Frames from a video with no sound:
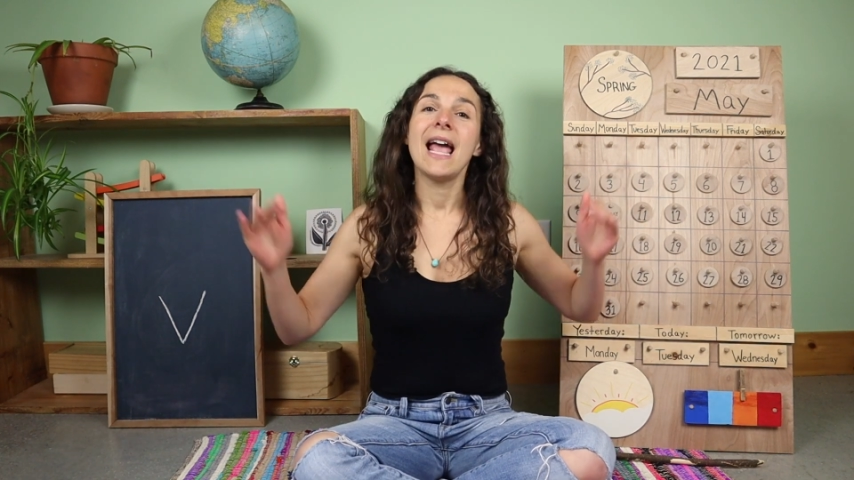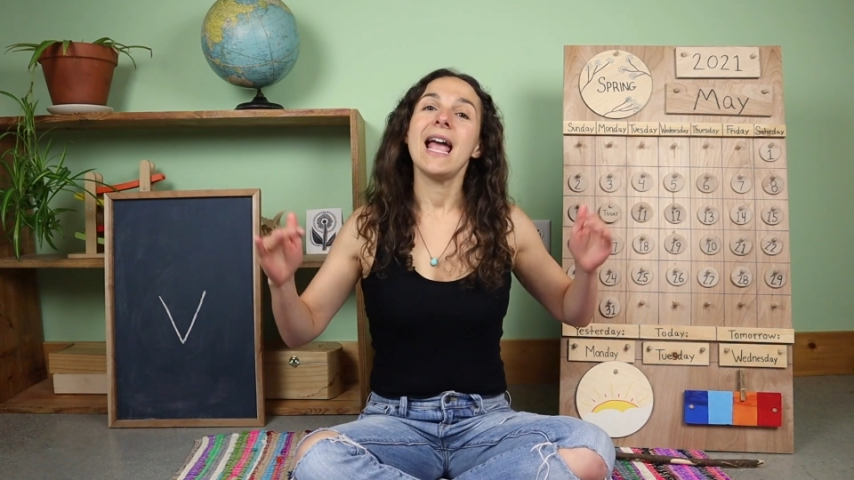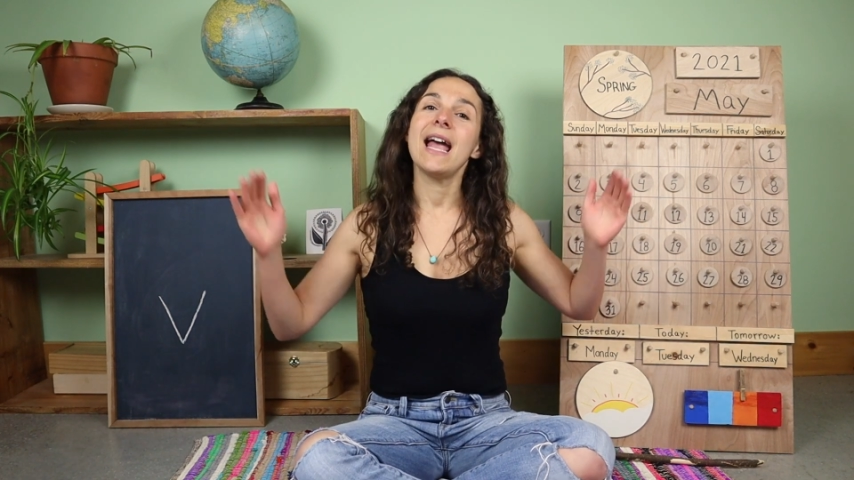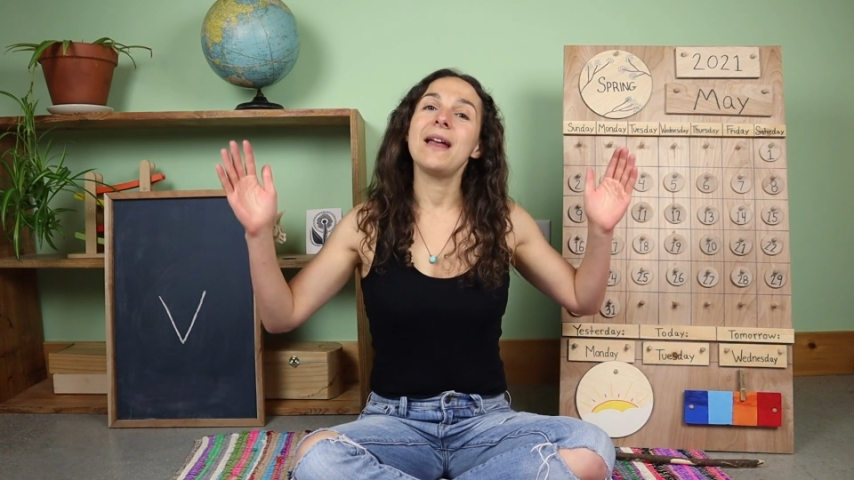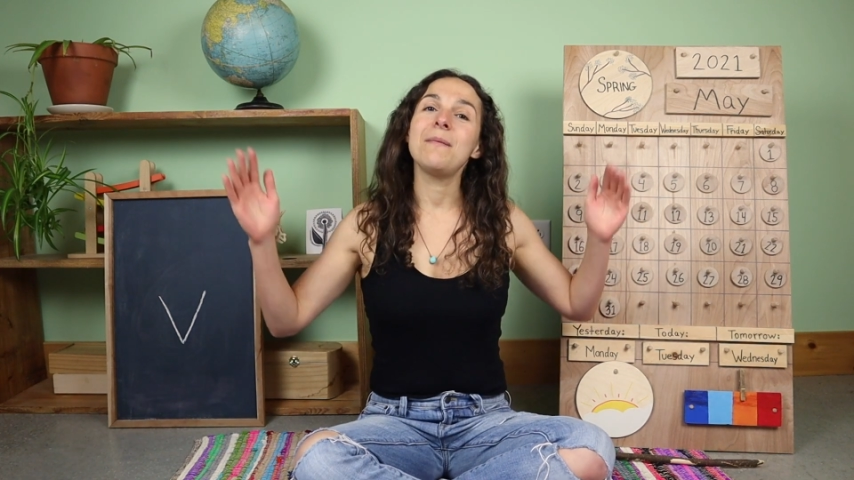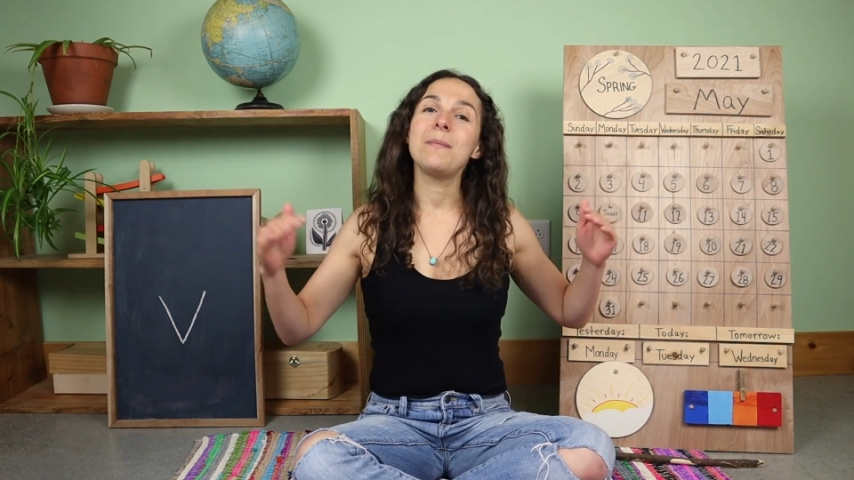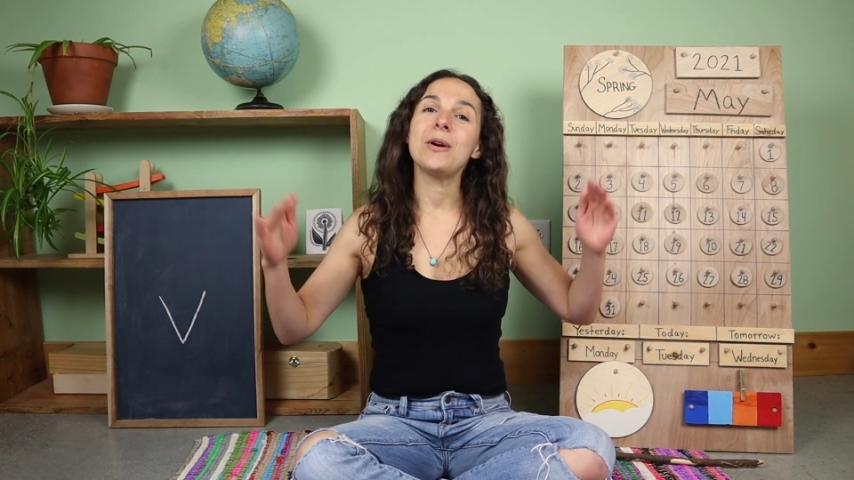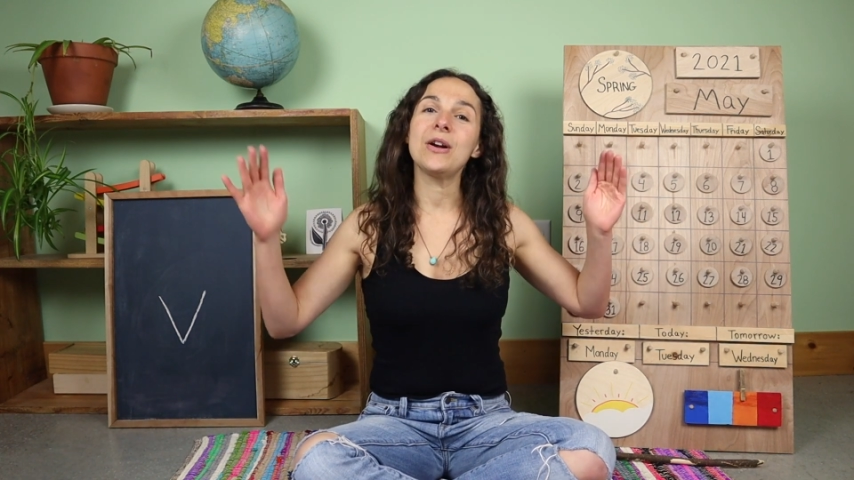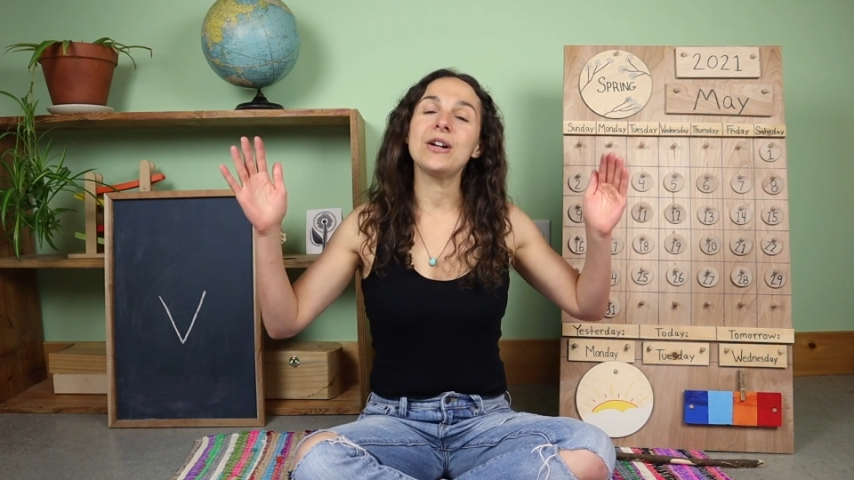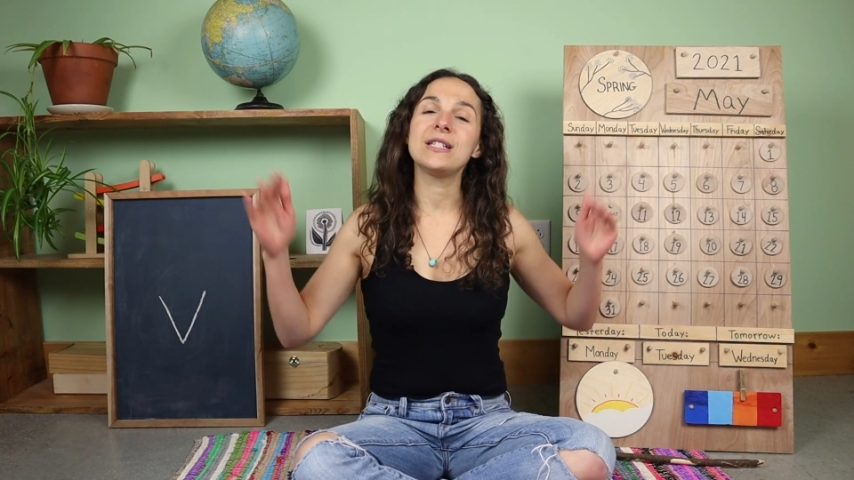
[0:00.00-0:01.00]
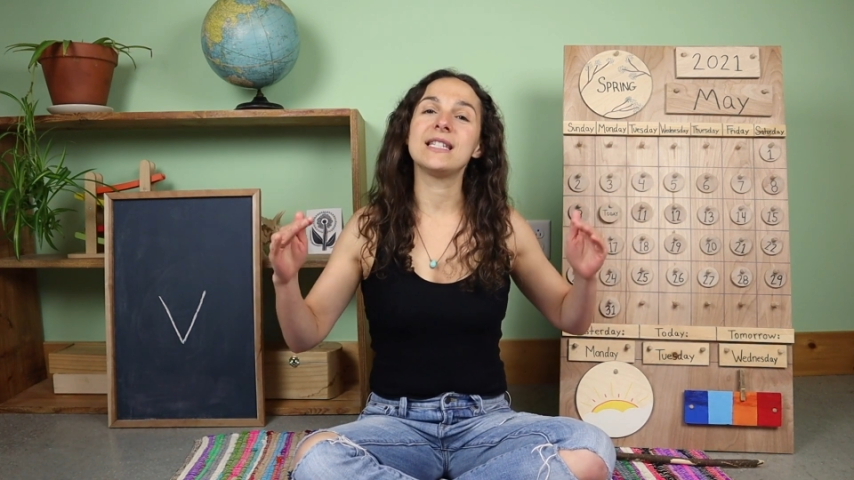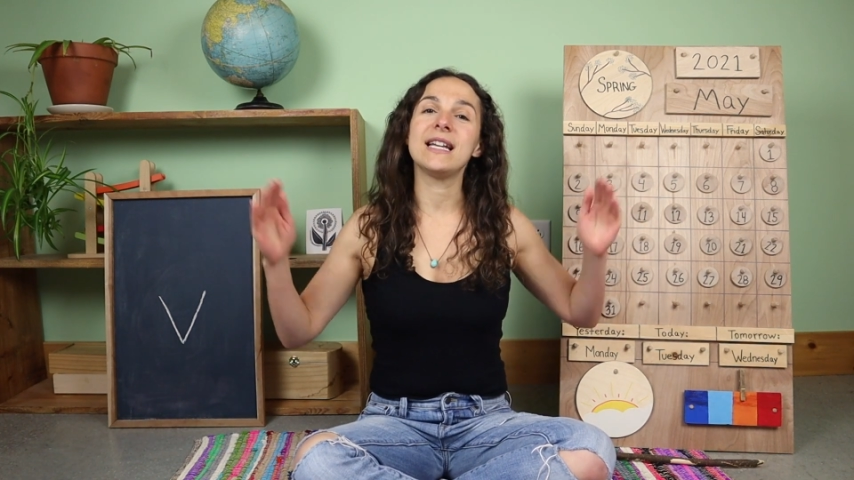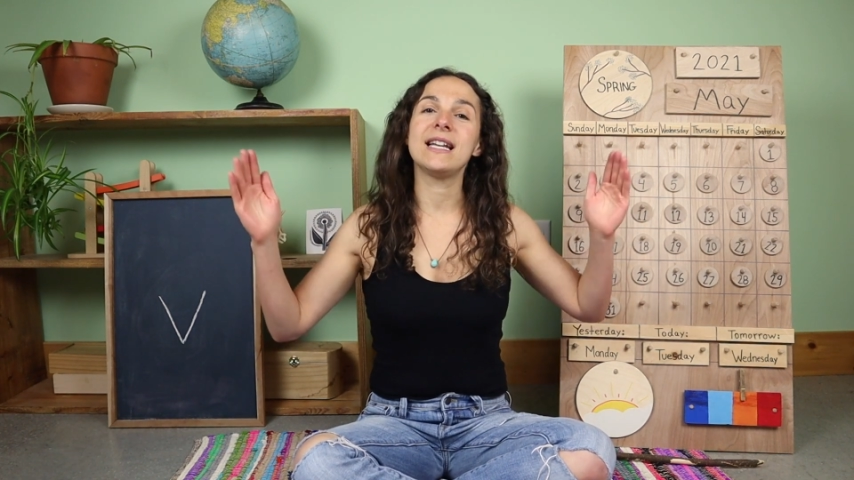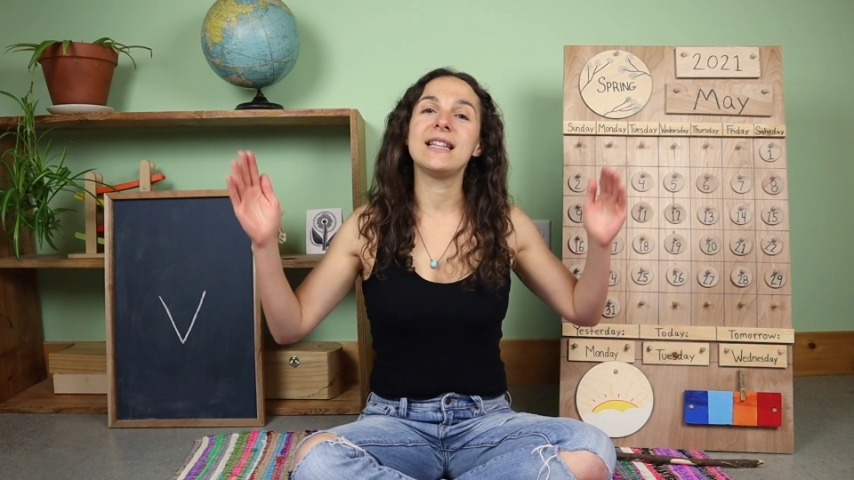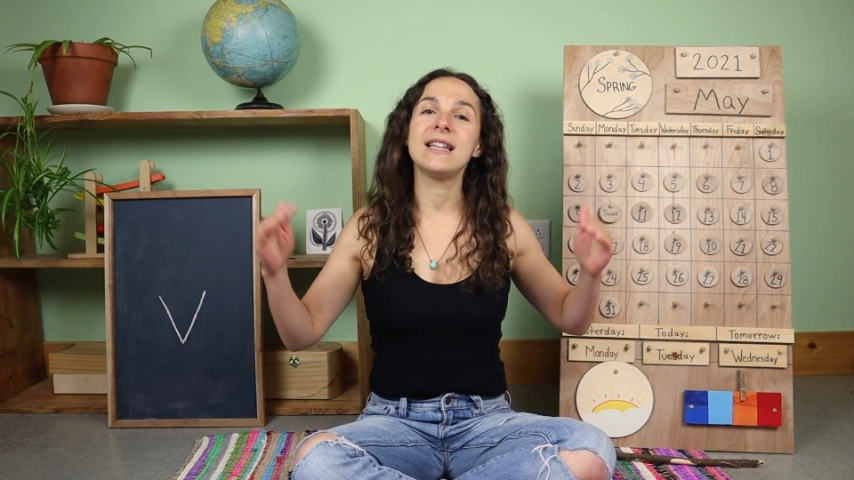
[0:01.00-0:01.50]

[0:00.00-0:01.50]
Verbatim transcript: and birds in